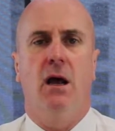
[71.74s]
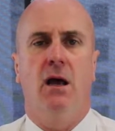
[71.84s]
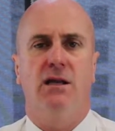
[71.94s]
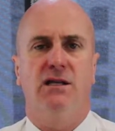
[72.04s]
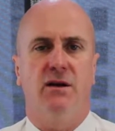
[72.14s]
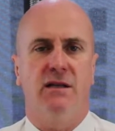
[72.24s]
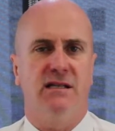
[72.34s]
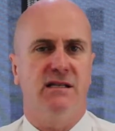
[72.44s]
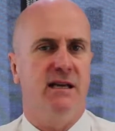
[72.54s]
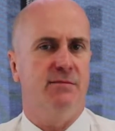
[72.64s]
So it
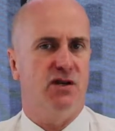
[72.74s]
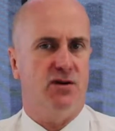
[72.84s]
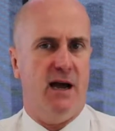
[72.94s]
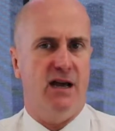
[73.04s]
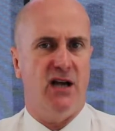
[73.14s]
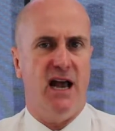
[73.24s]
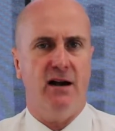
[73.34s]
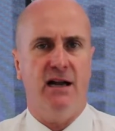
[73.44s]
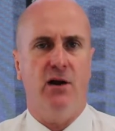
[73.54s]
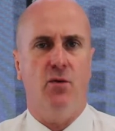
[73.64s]
does seem strange. How
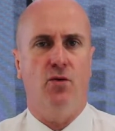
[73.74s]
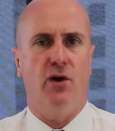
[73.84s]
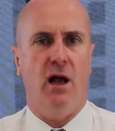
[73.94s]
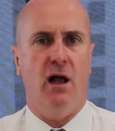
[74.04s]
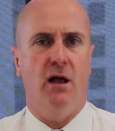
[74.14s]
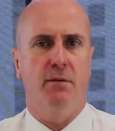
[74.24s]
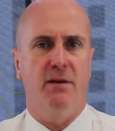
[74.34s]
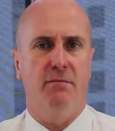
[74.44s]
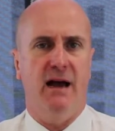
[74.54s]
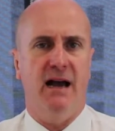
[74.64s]
can an order
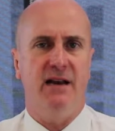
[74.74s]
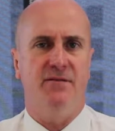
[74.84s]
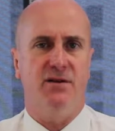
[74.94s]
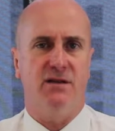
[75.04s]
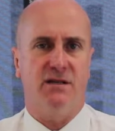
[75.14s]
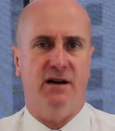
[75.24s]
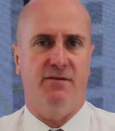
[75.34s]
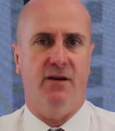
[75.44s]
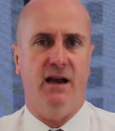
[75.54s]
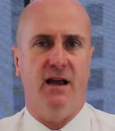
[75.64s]
be made for
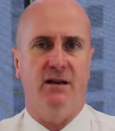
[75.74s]
discovery